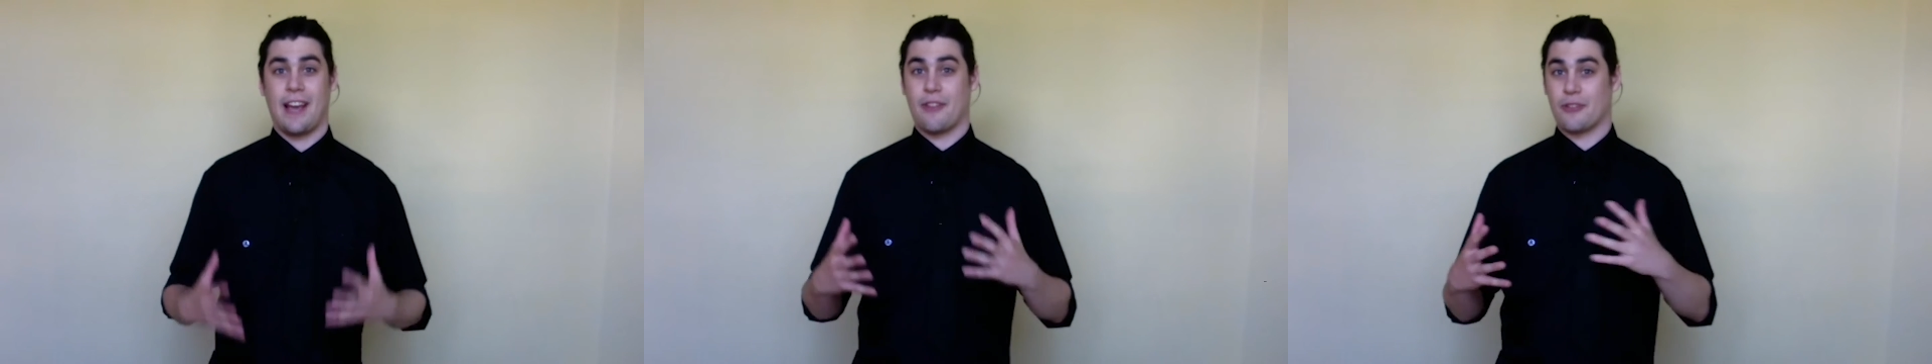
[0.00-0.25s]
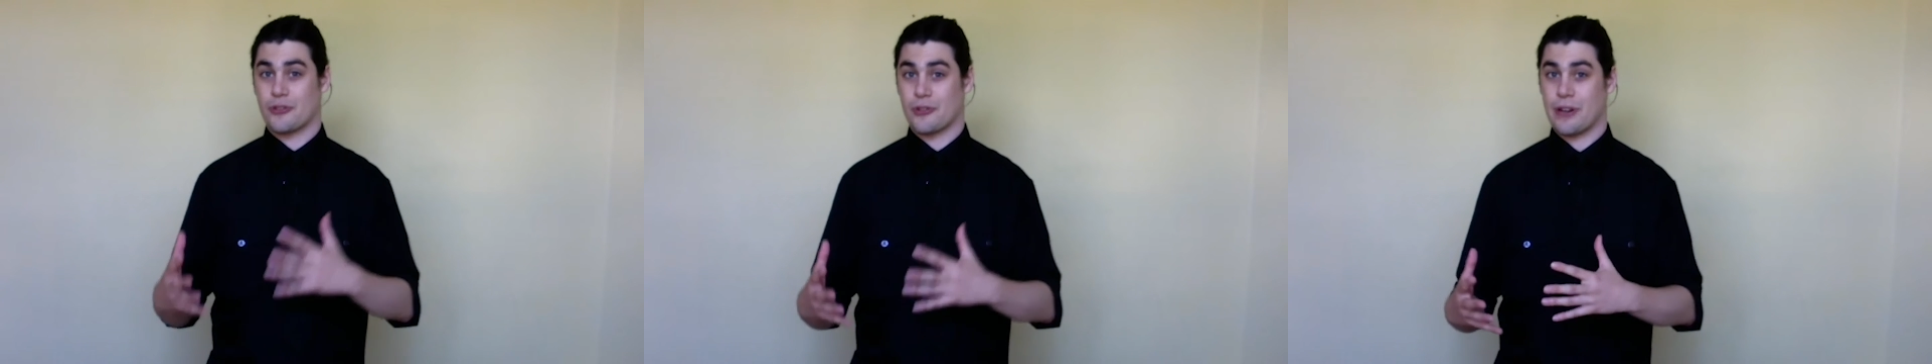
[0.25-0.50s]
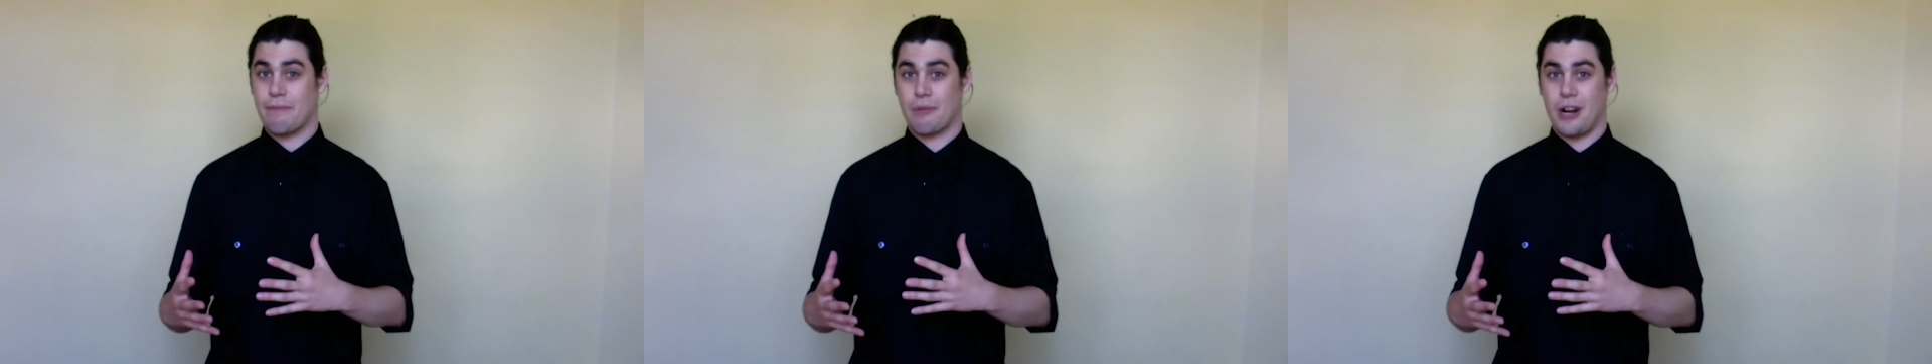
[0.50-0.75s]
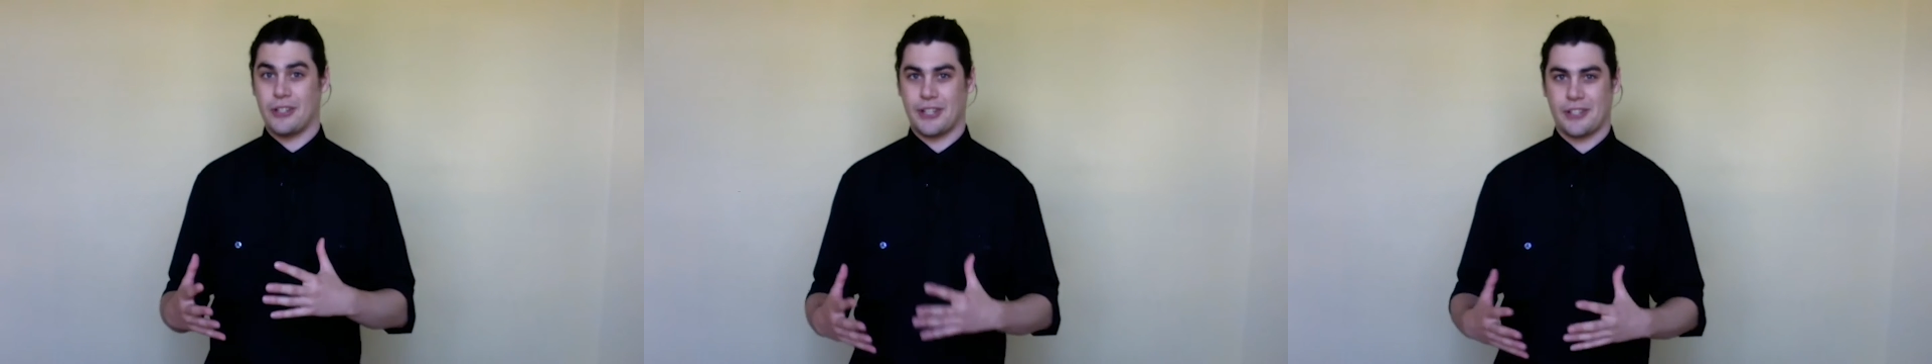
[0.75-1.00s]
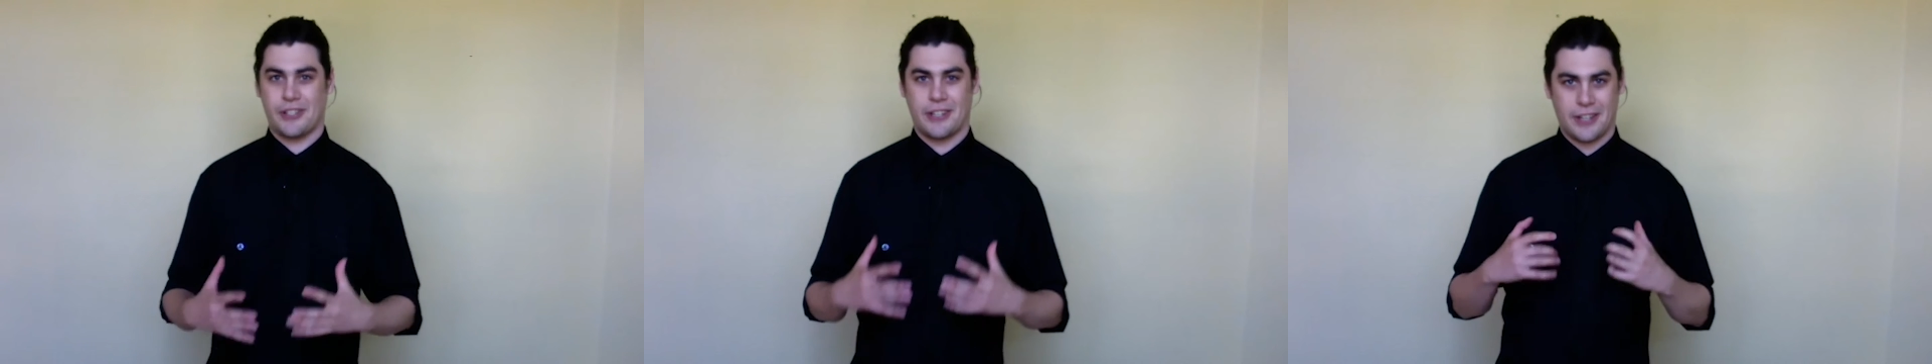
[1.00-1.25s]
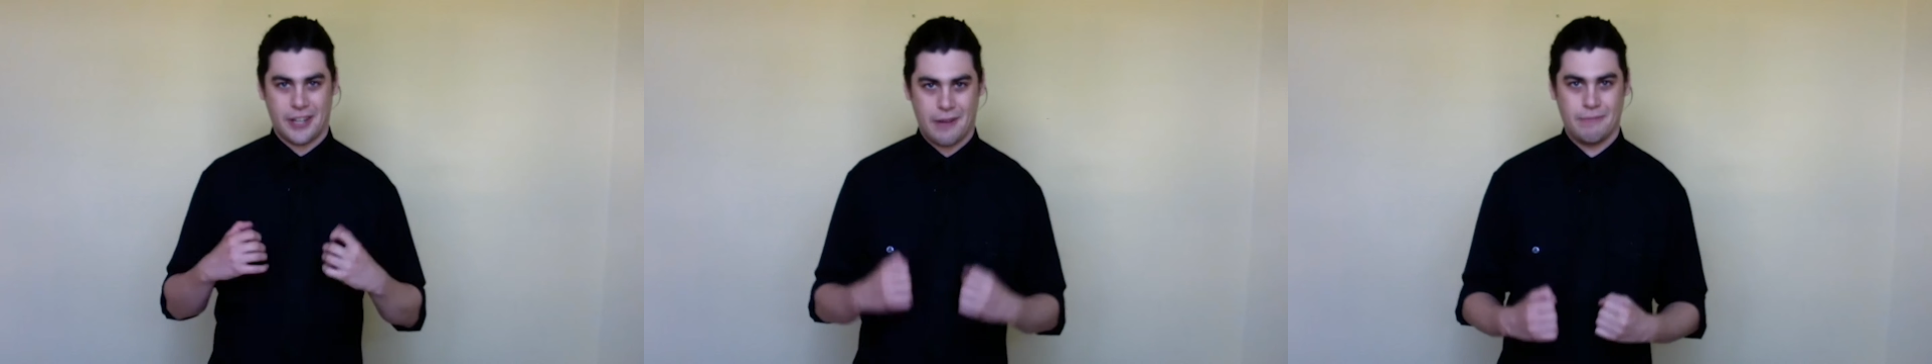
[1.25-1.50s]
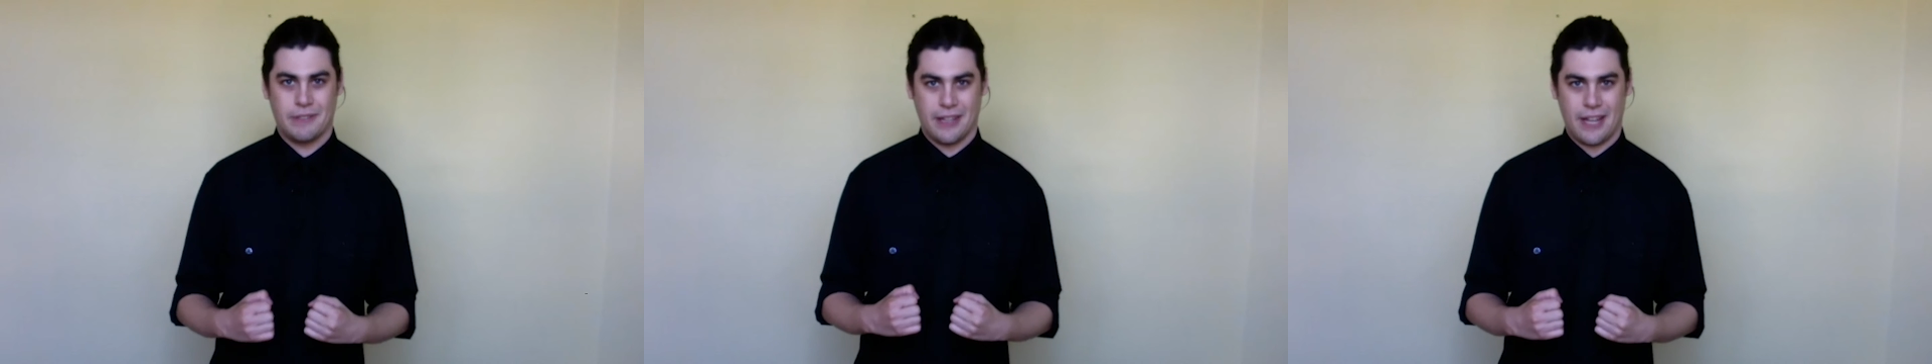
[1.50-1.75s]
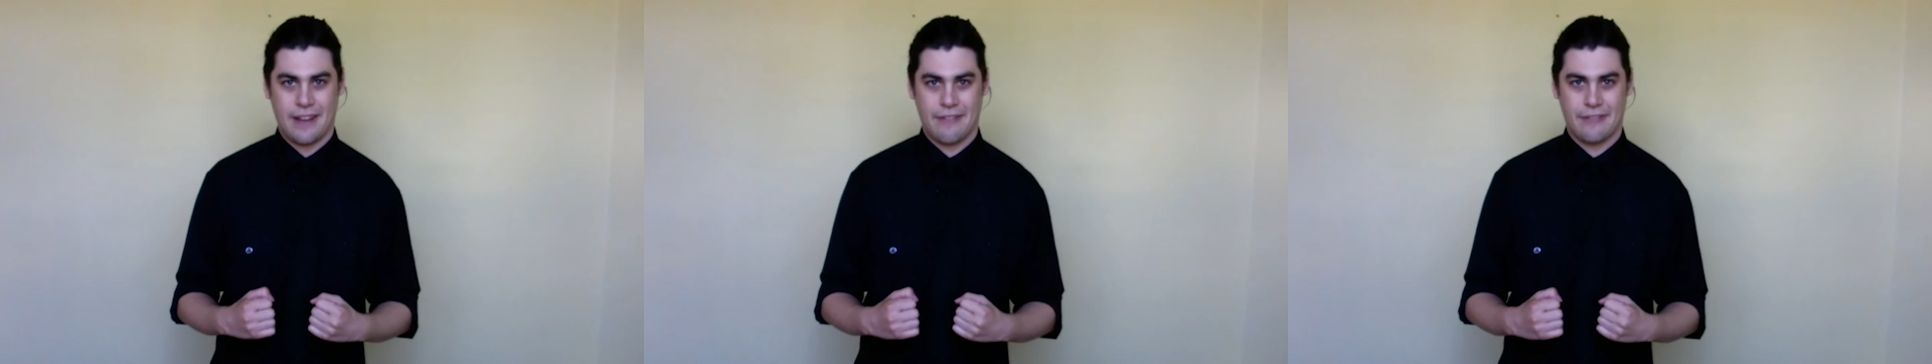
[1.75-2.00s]
and their dream projects come to
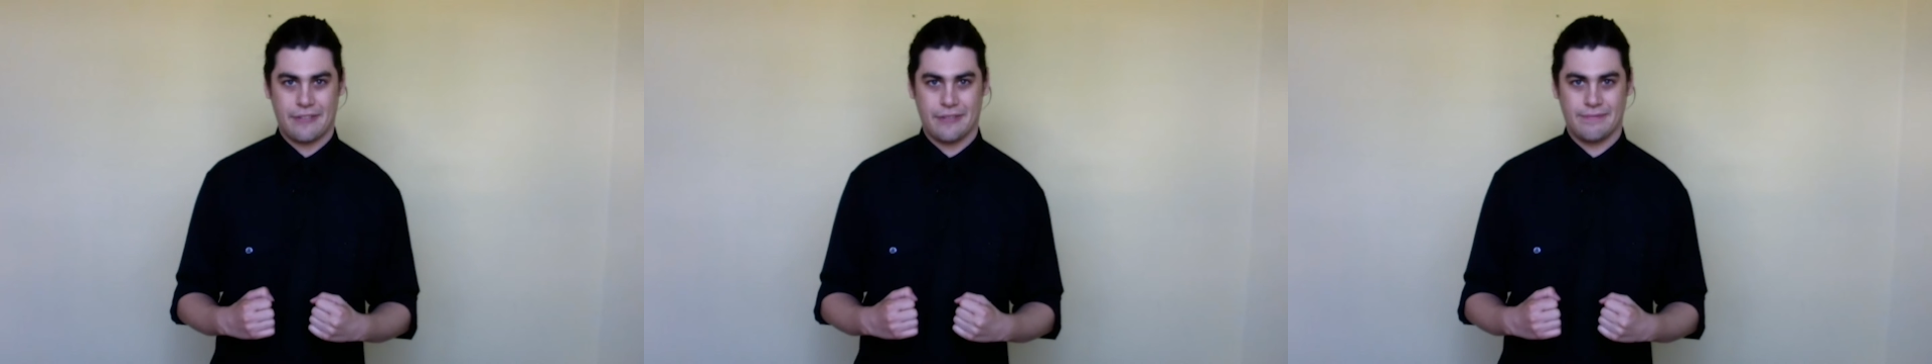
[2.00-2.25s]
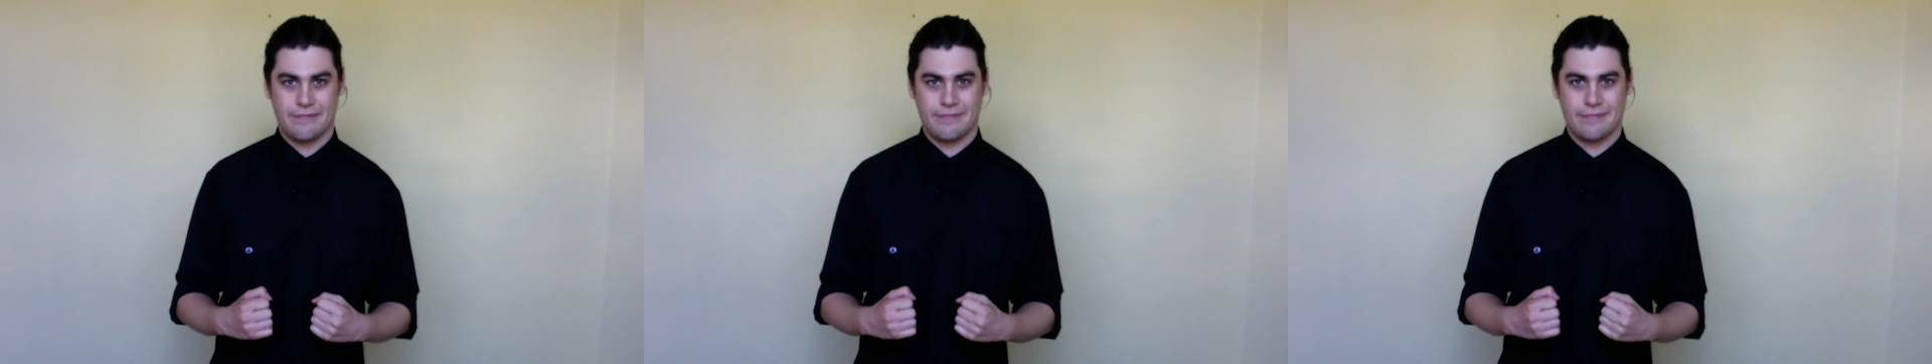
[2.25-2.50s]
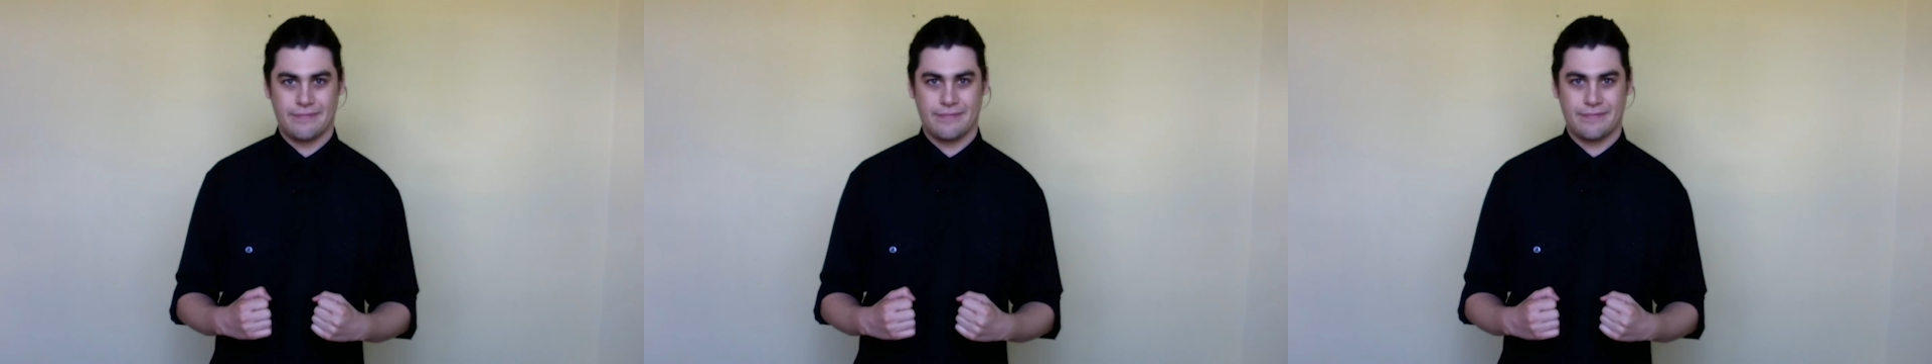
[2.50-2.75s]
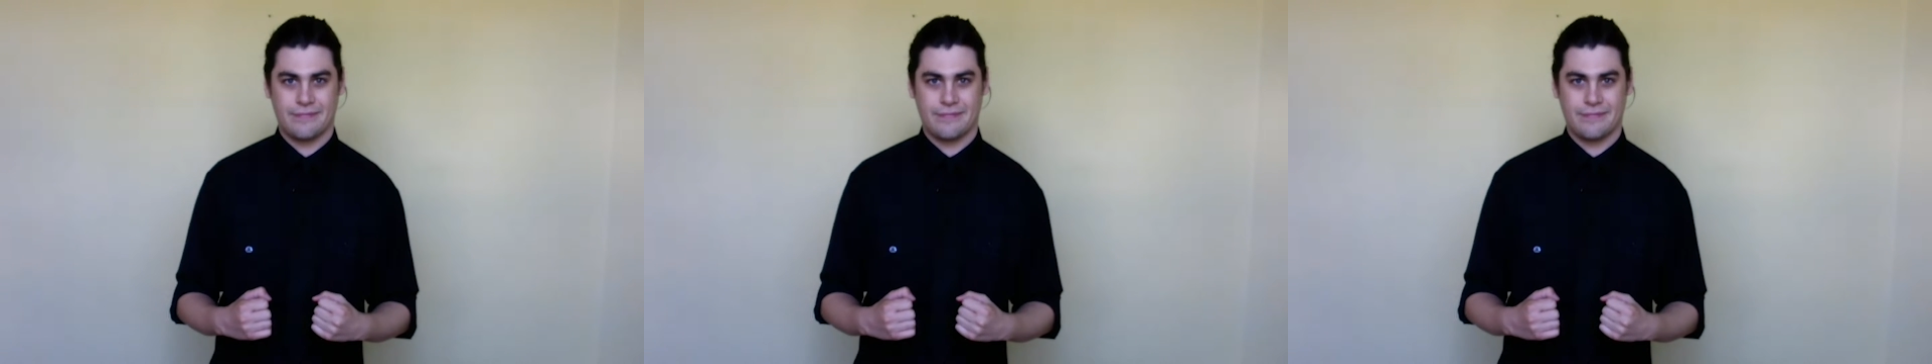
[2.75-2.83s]
life. For the